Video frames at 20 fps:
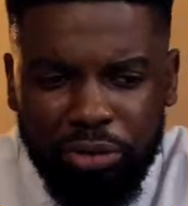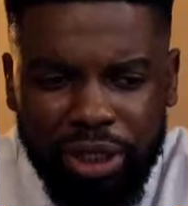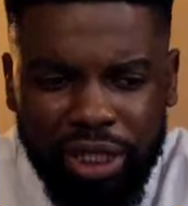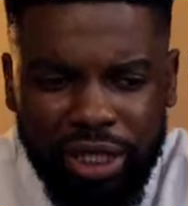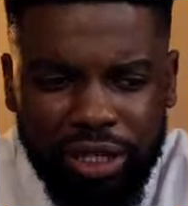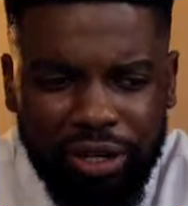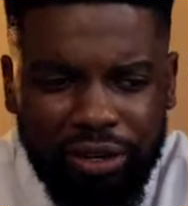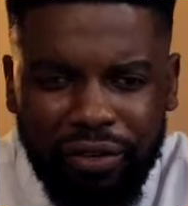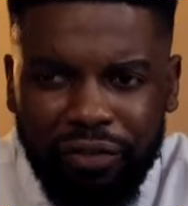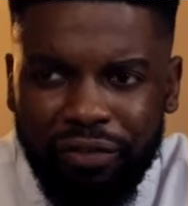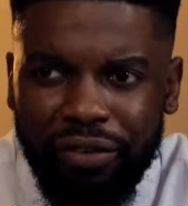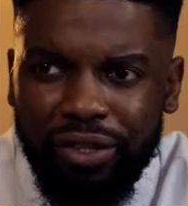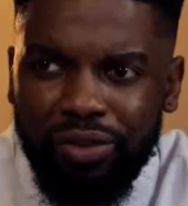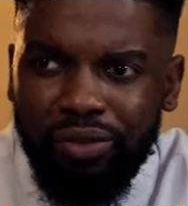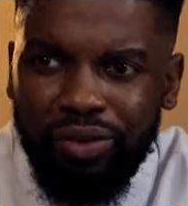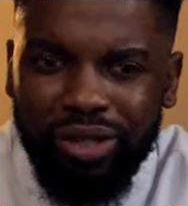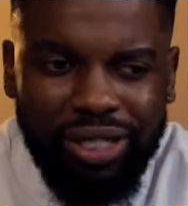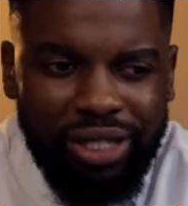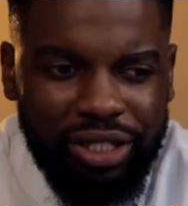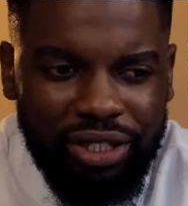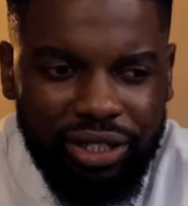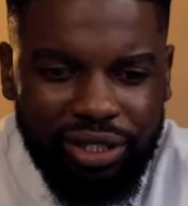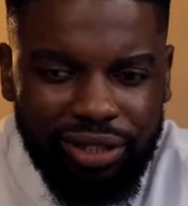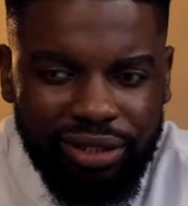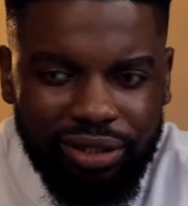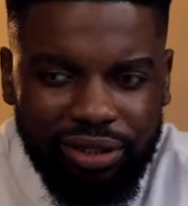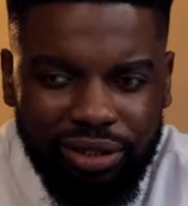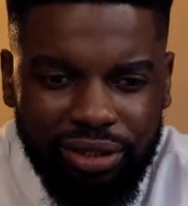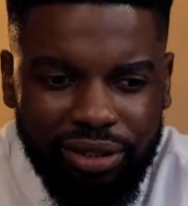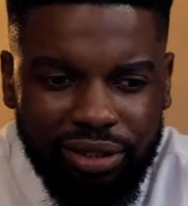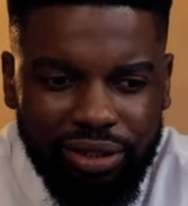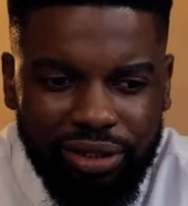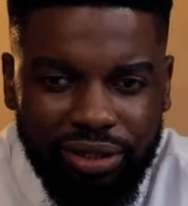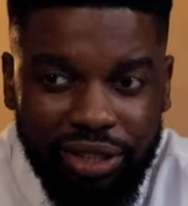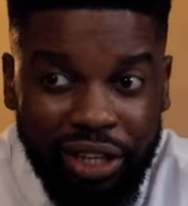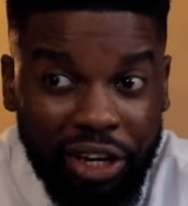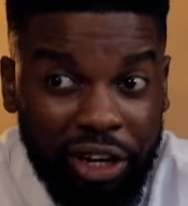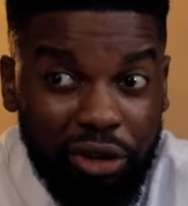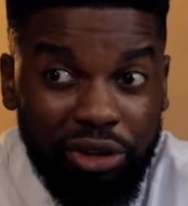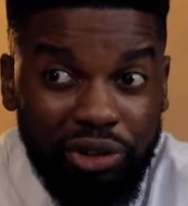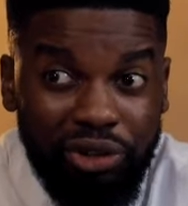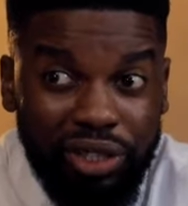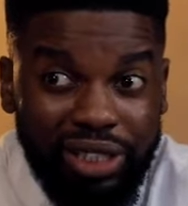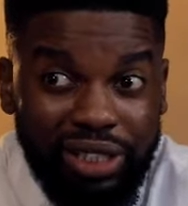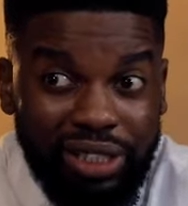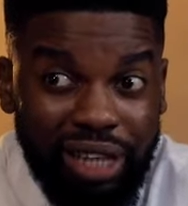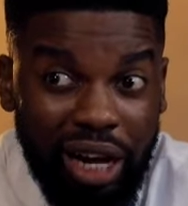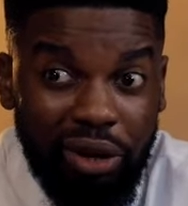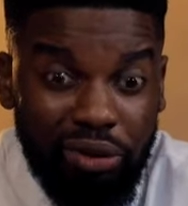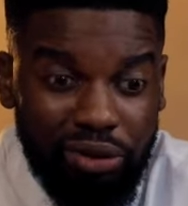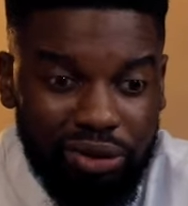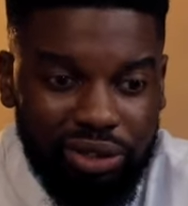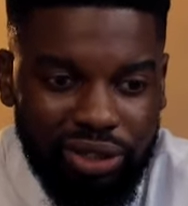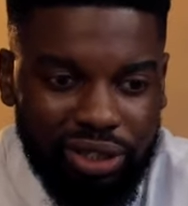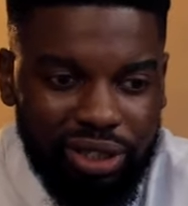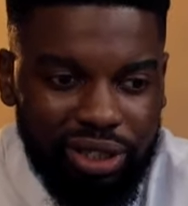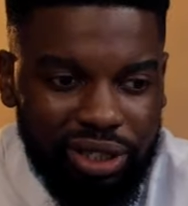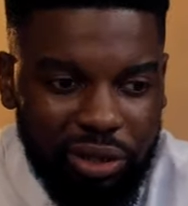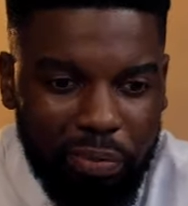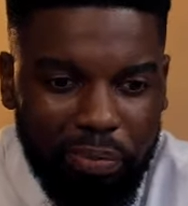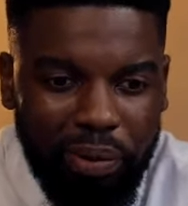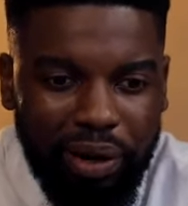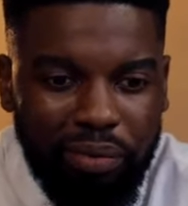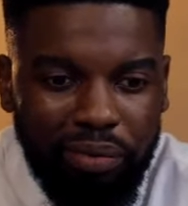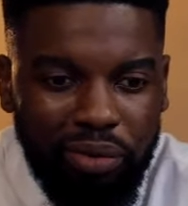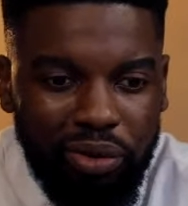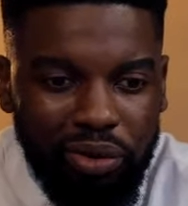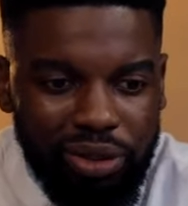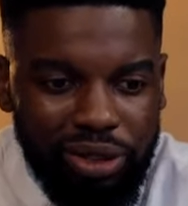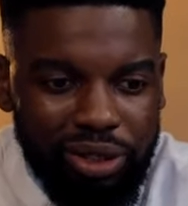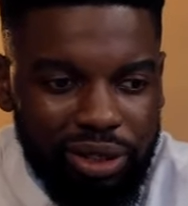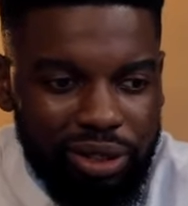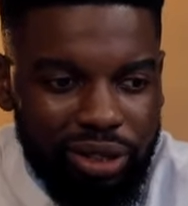Come to think of it, what is 300,000 per